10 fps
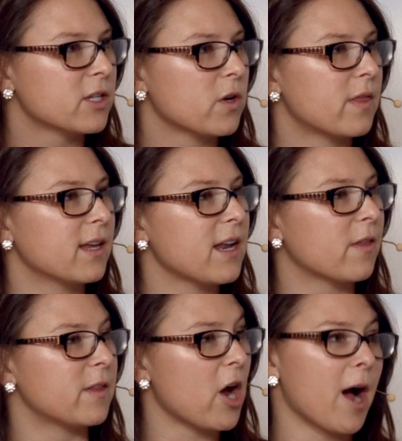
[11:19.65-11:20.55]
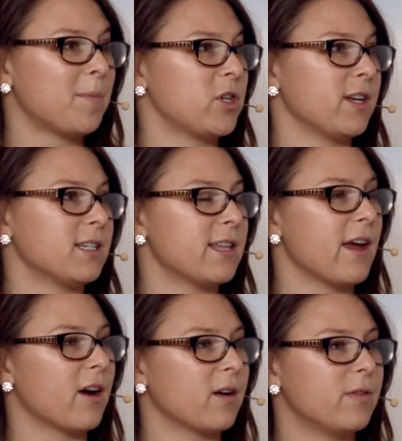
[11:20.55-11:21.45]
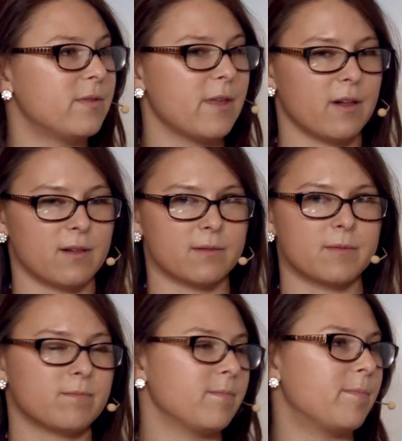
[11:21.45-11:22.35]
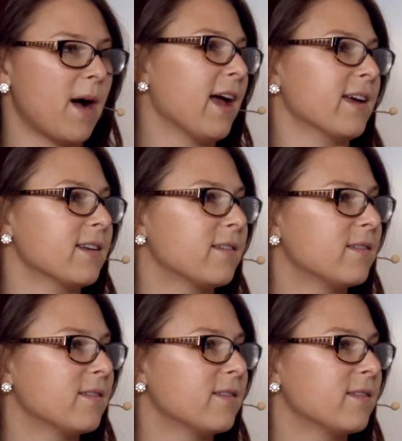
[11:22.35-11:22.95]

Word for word: So, so I think now that the option is there, they'll buy it.